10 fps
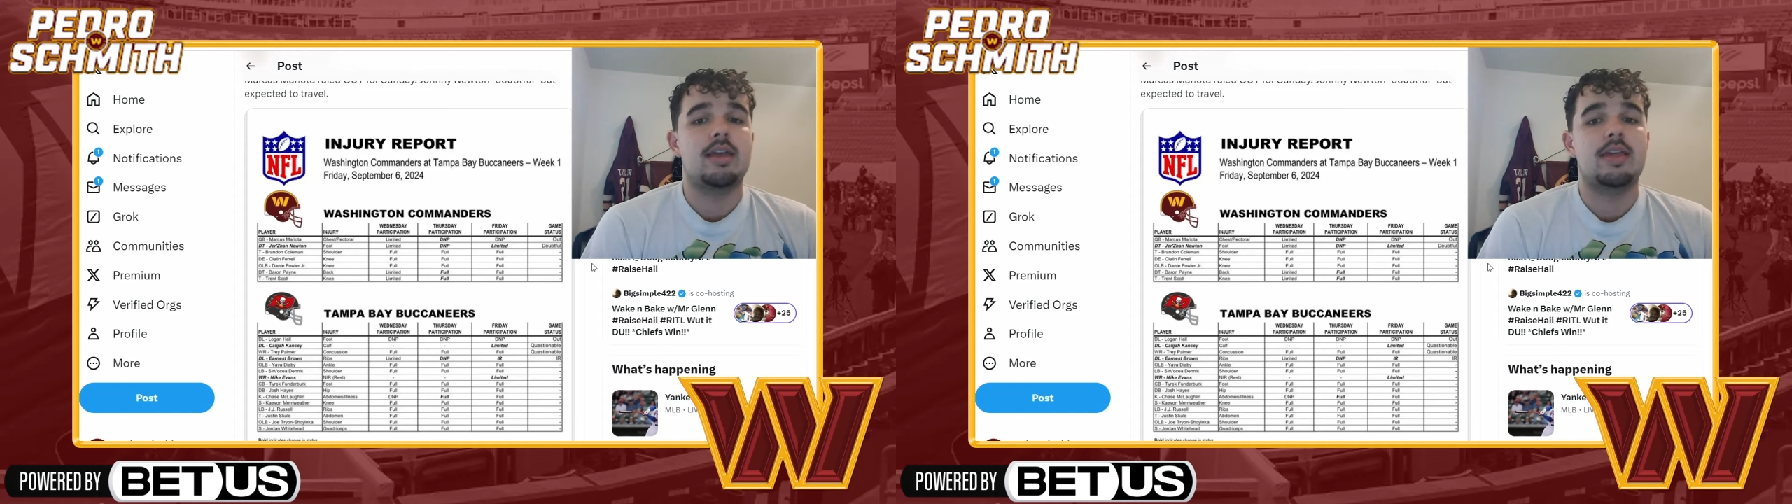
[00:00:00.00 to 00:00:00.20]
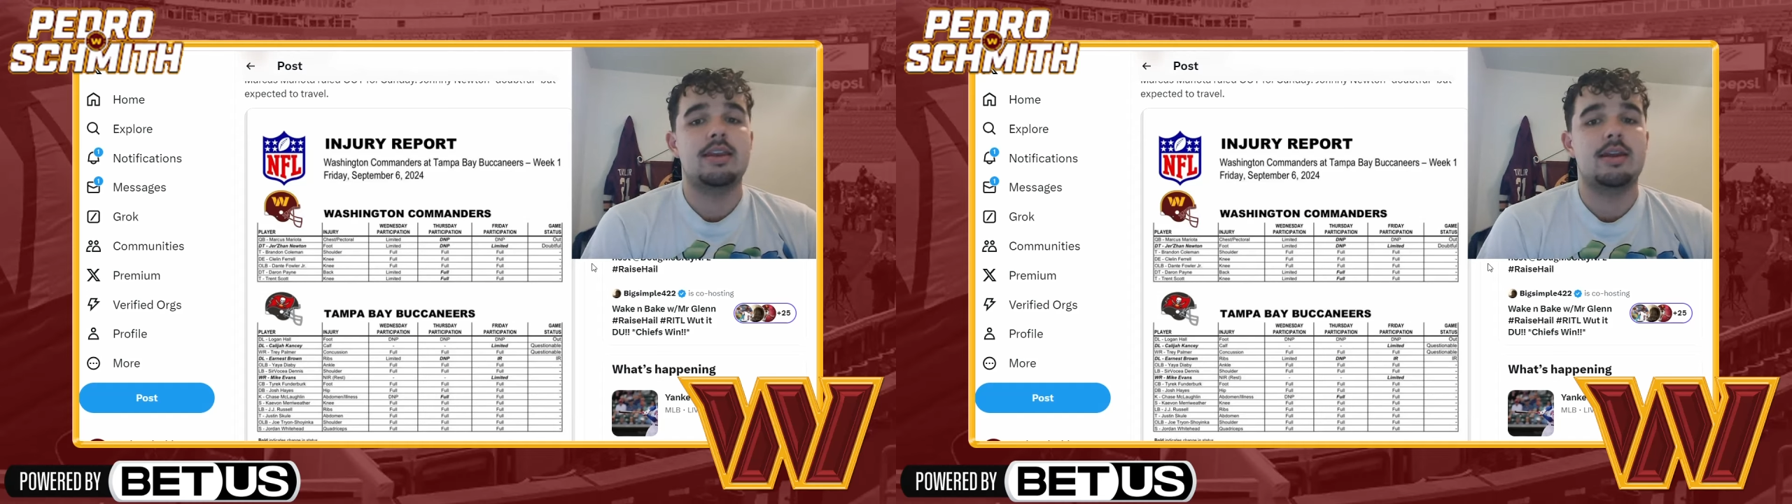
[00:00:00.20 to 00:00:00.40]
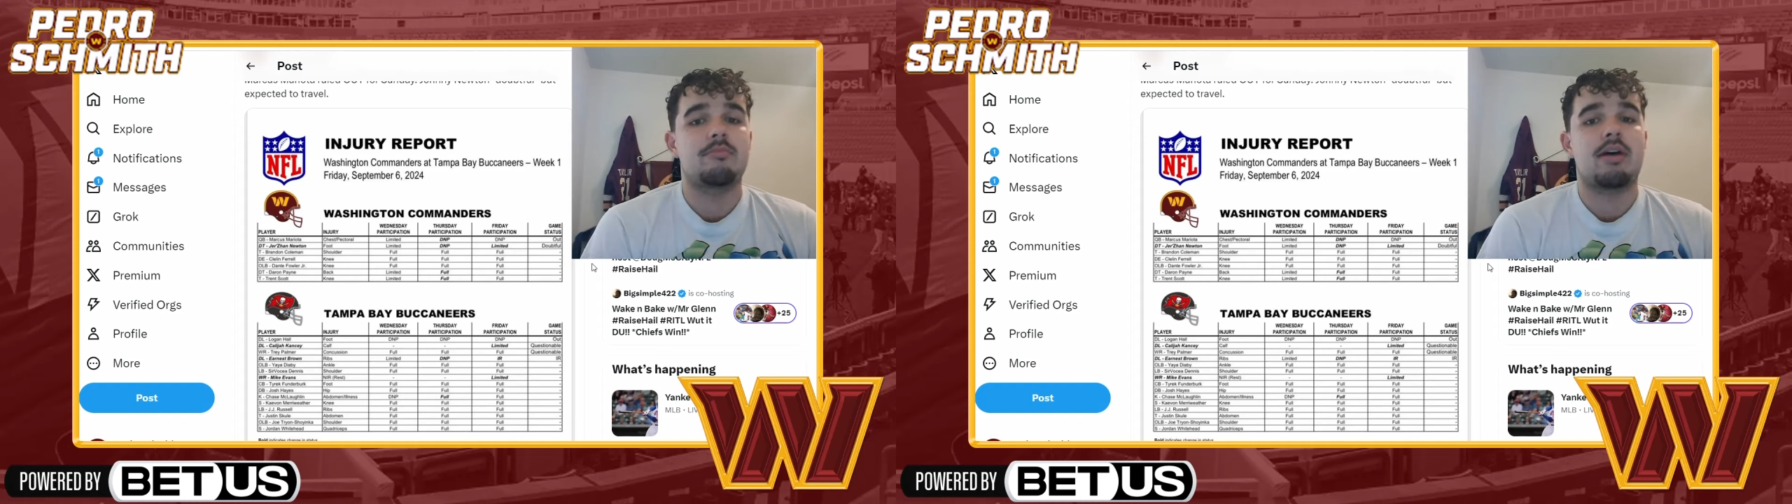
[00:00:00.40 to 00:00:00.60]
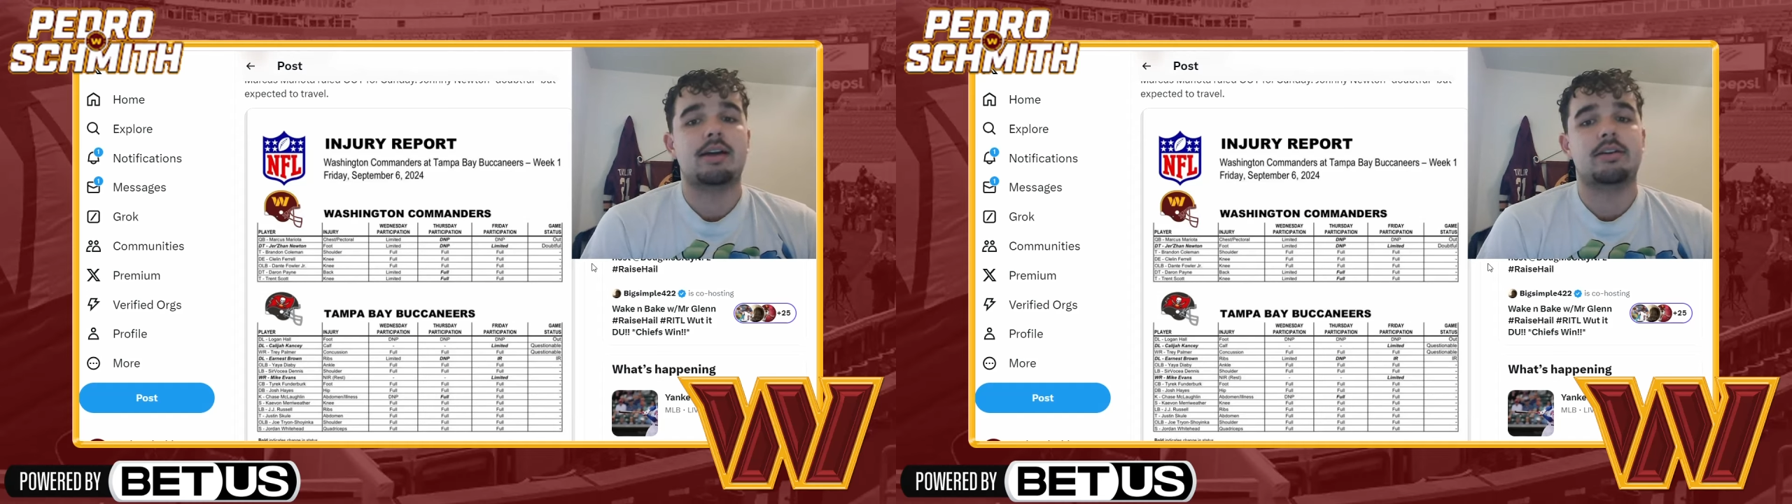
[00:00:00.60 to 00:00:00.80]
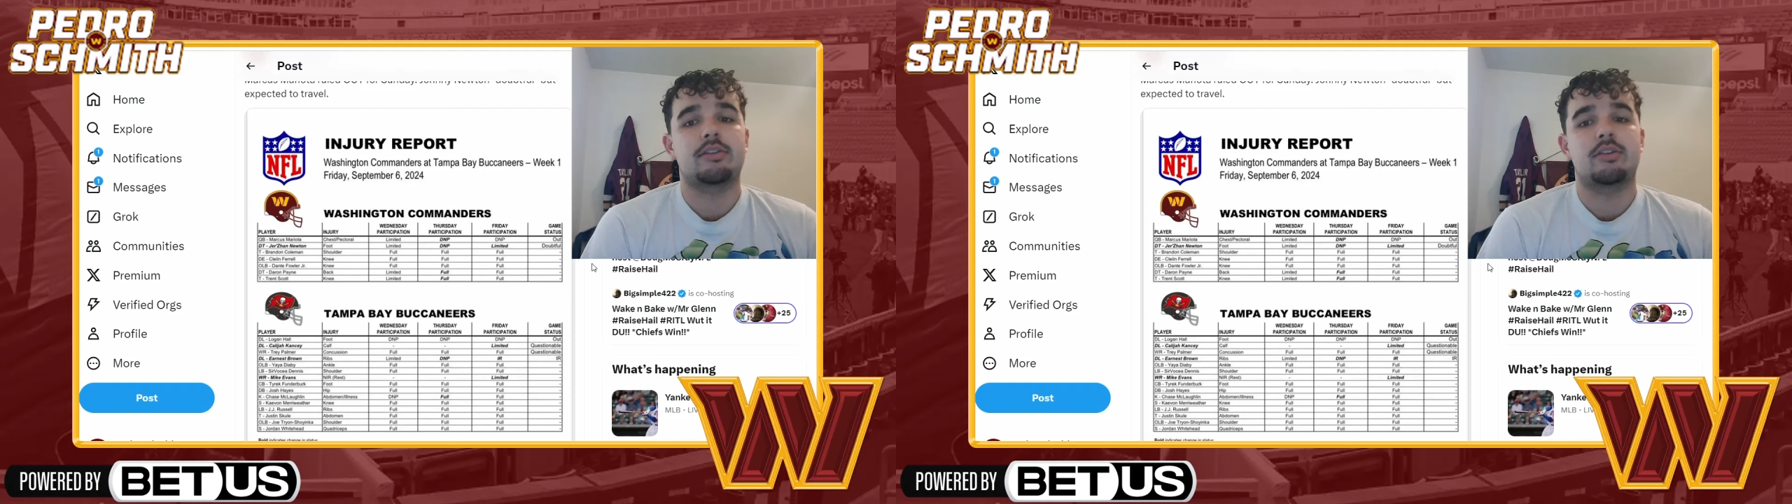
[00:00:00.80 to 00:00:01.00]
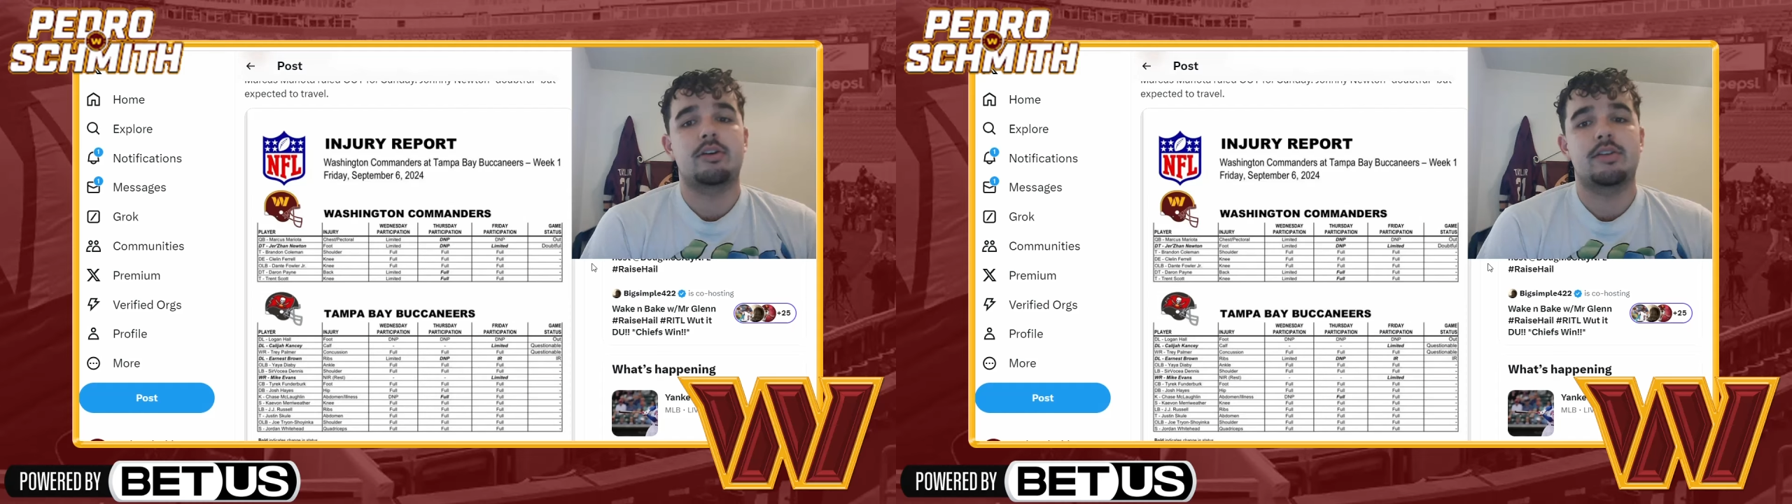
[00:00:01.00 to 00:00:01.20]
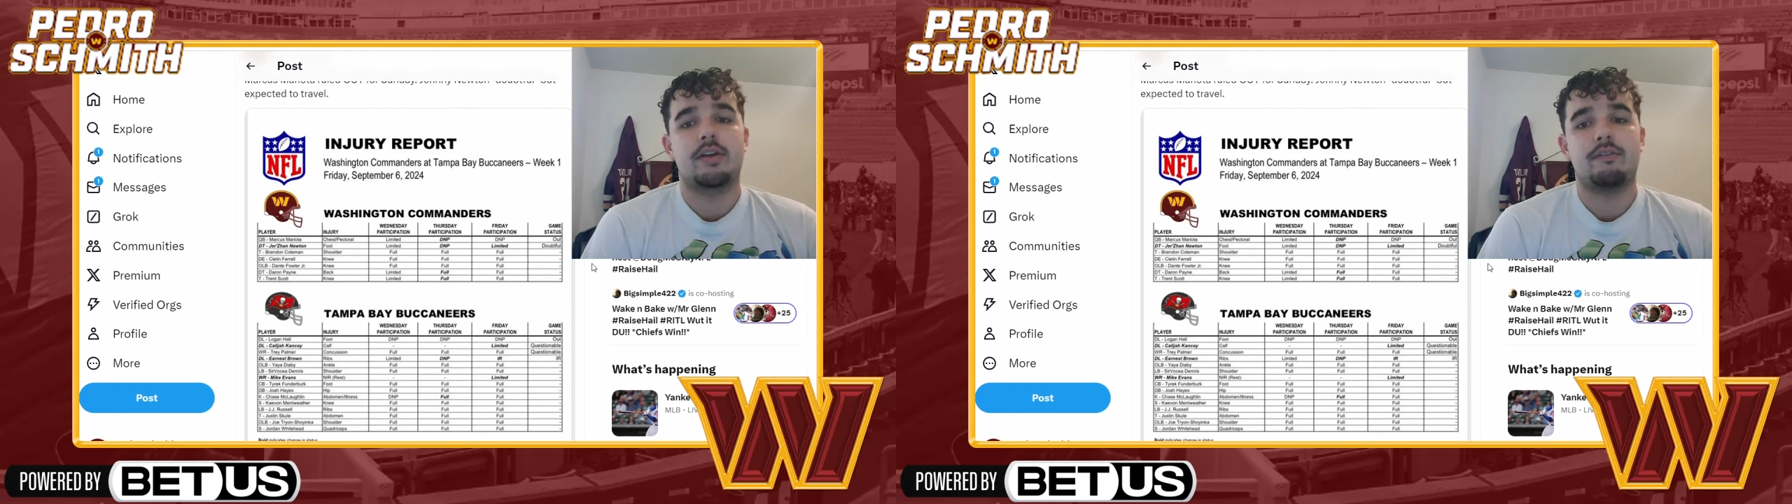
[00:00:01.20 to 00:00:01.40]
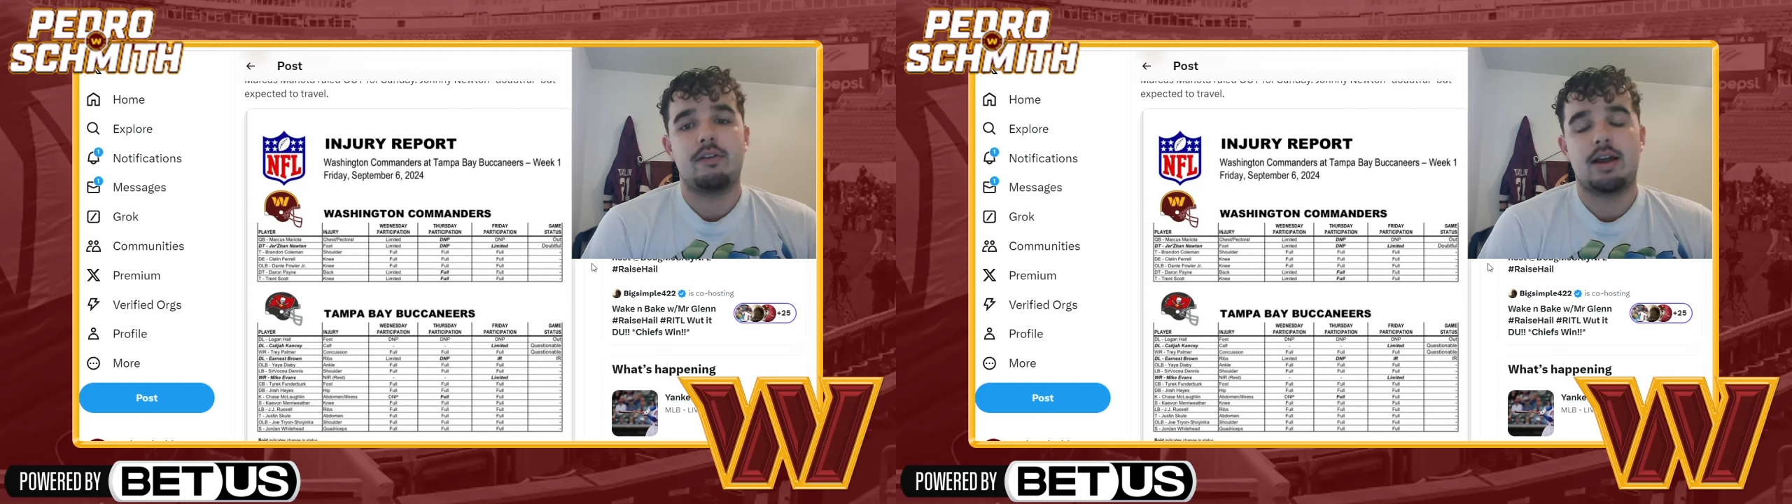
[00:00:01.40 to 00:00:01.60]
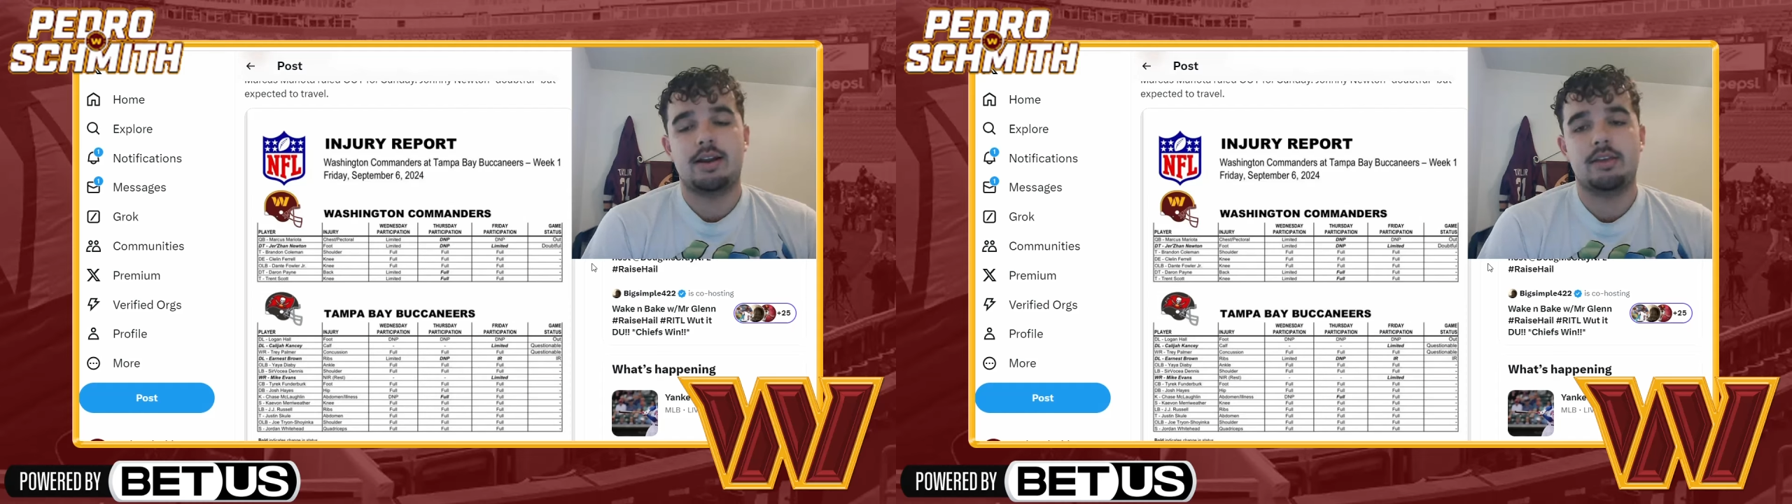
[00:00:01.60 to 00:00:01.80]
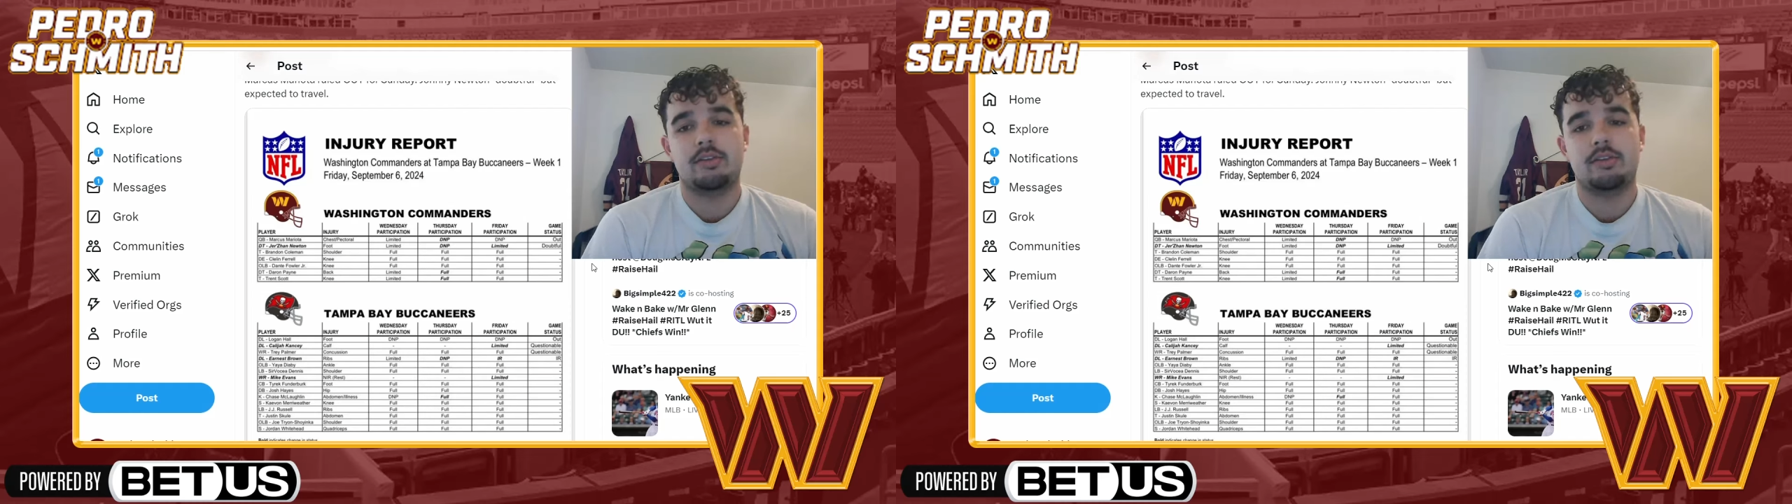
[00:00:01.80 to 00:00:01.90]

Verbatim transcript: then didn't practice Thursday and Friday.